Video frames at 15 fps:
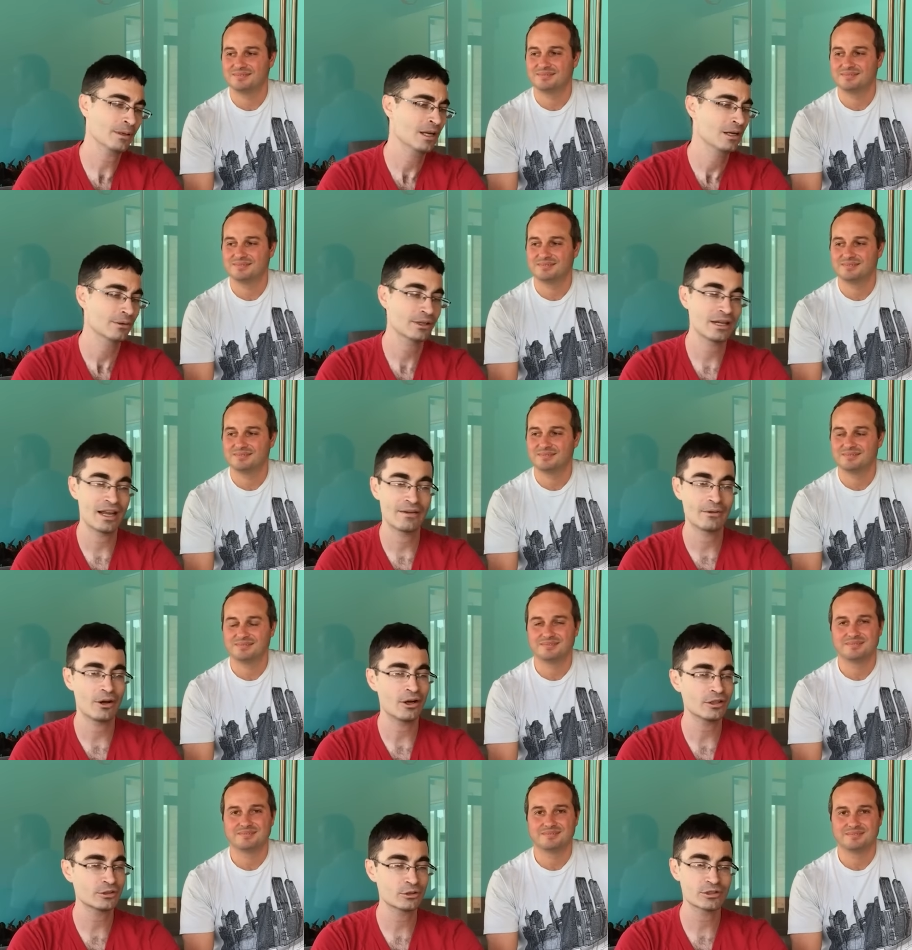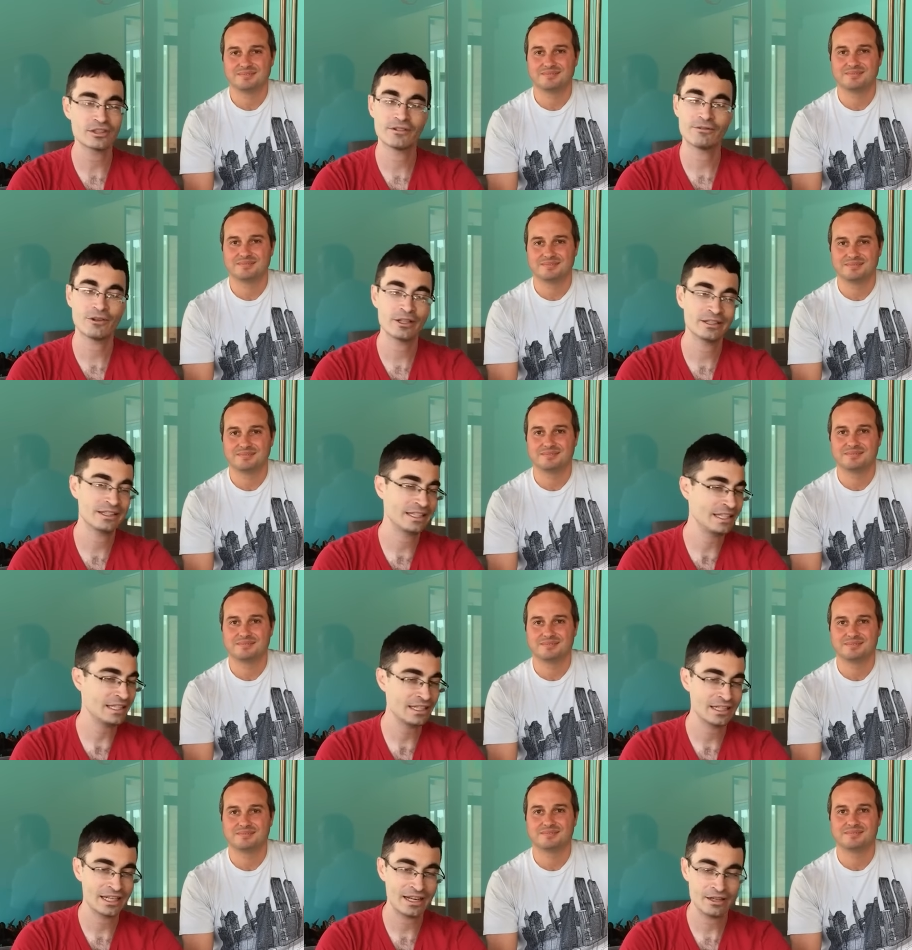Speaker 1: We're gonna have all sorts of fun
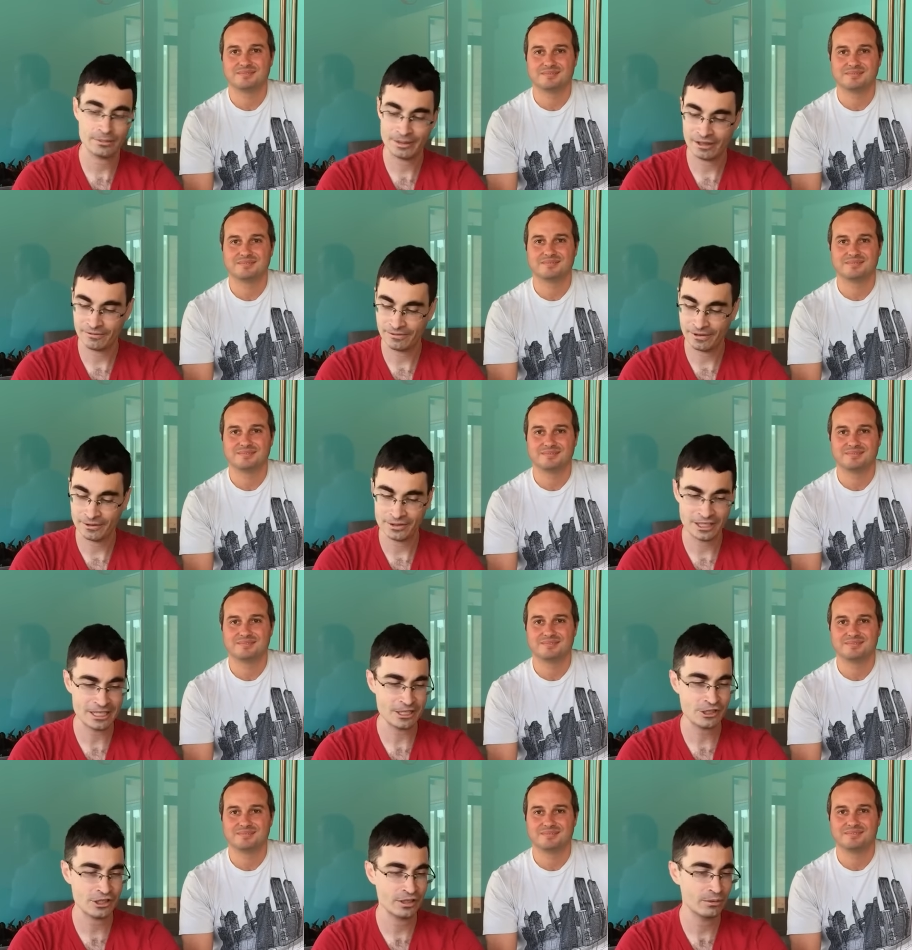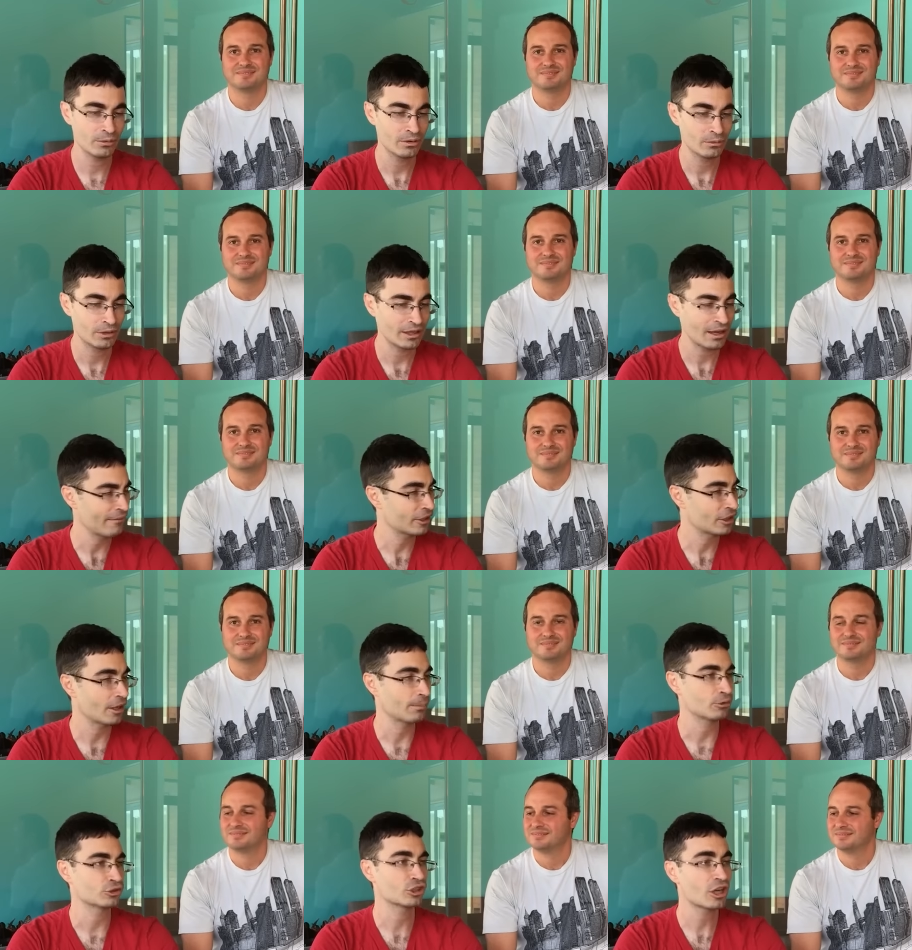geeking out about foundation. We have a
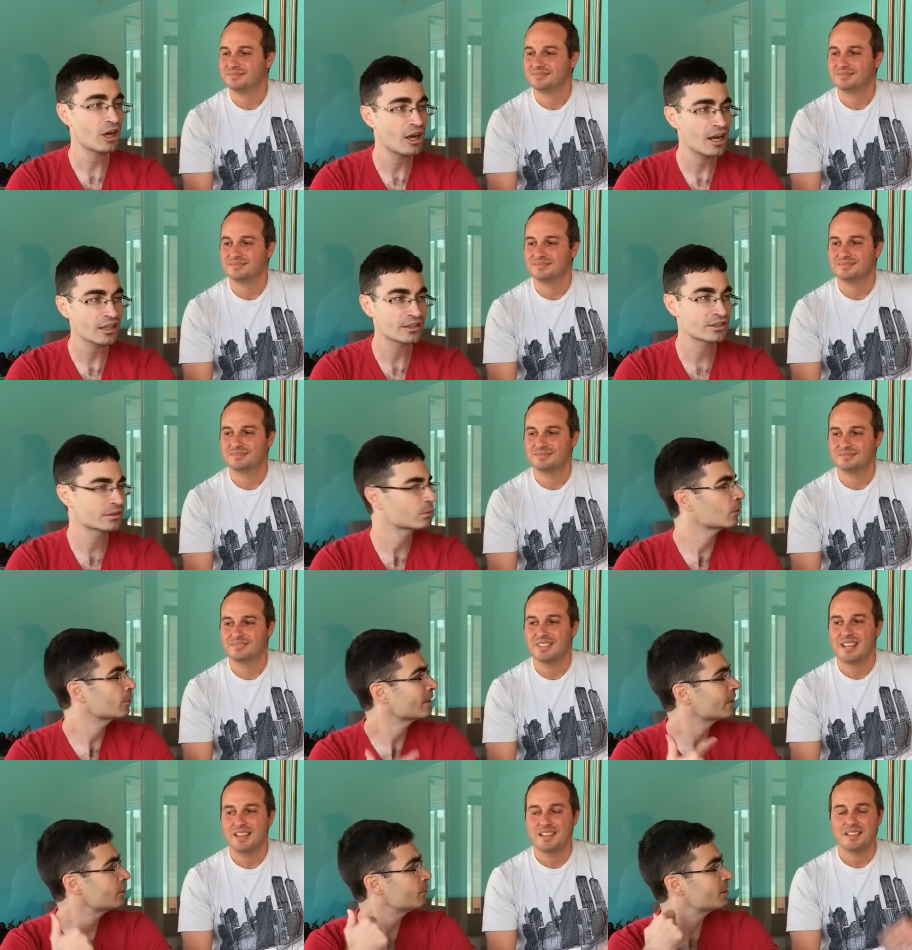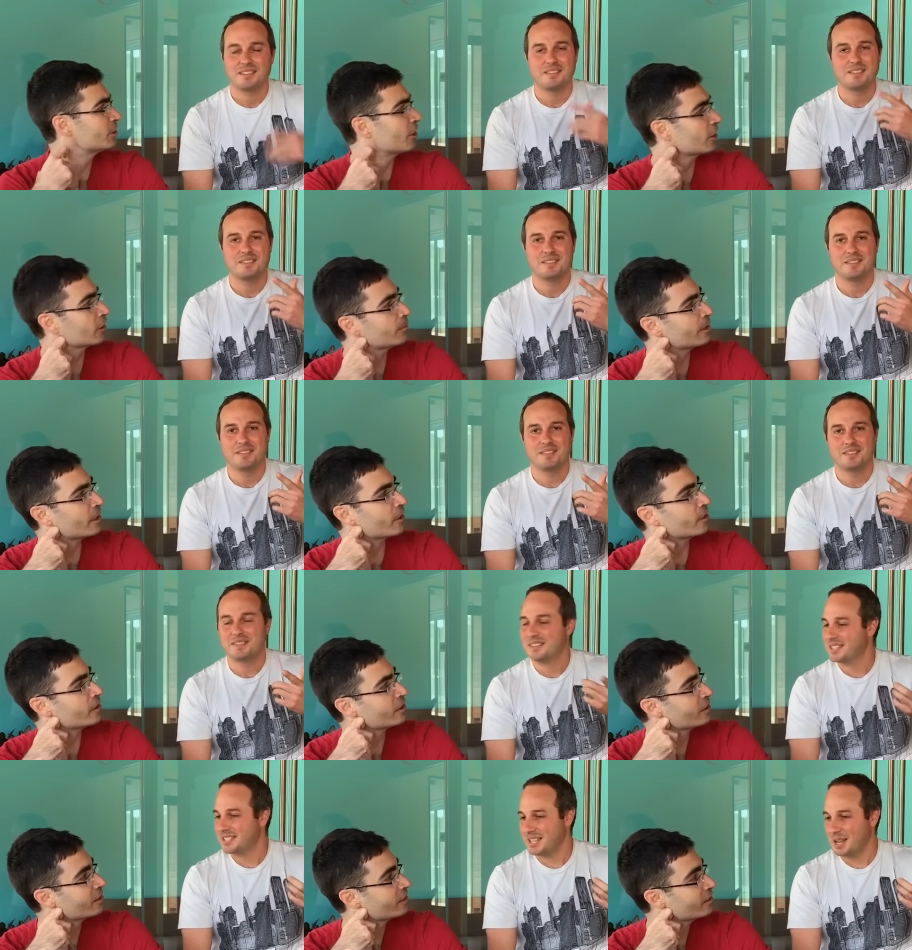couple talks. What are we gonna be talking about?
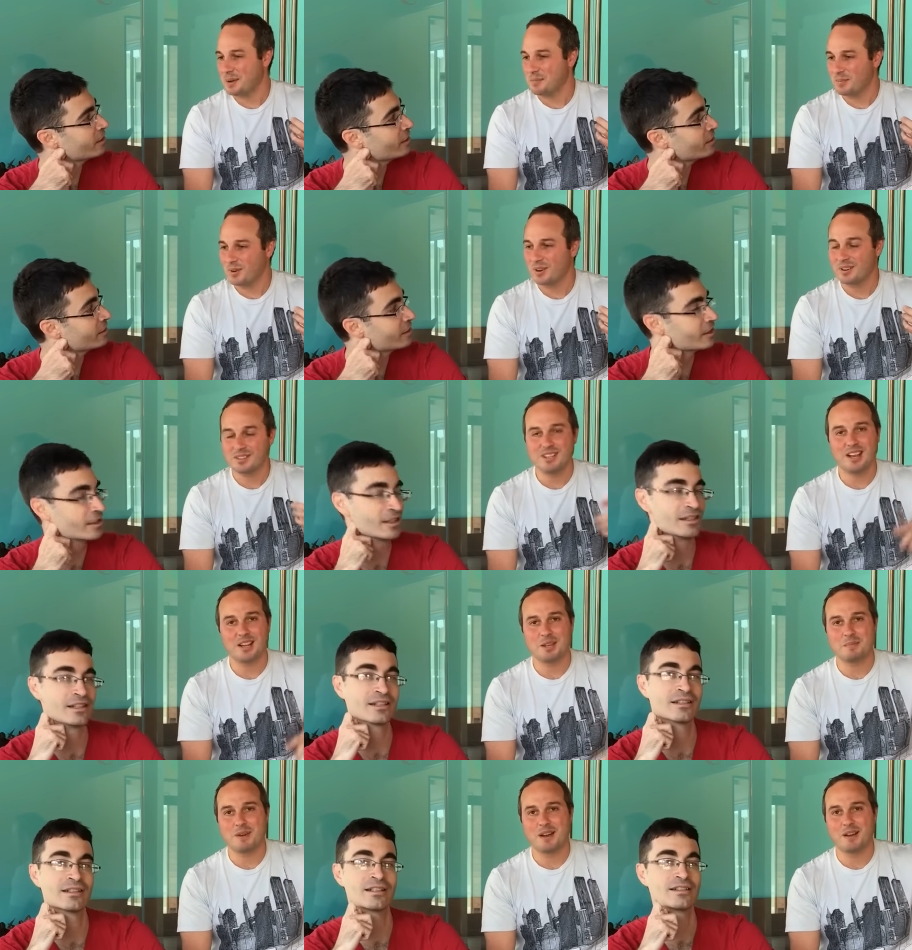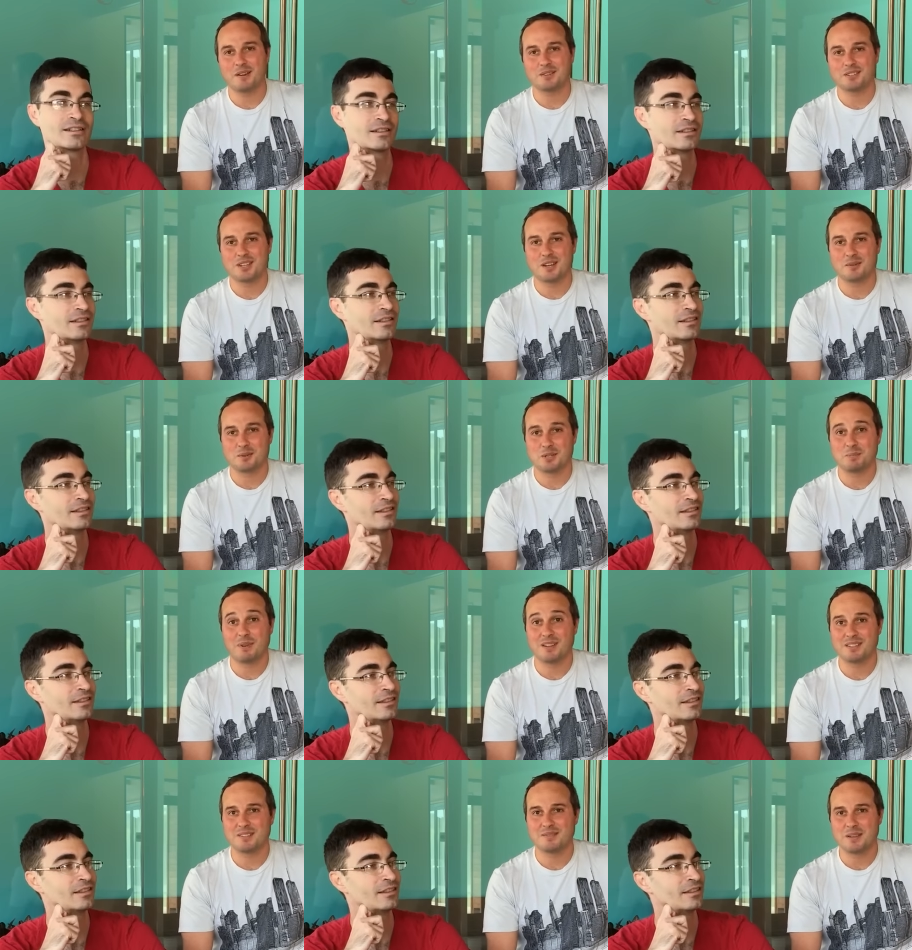
Speaker 2: This time we're talking about uh,
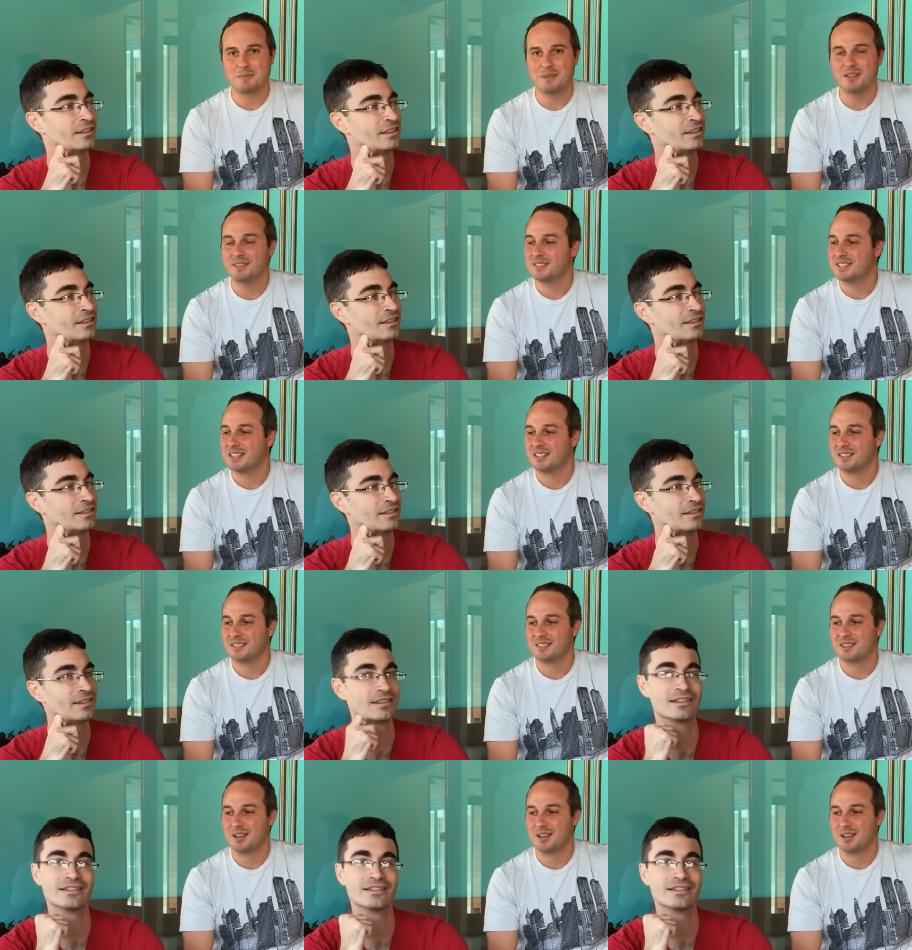responsive emails and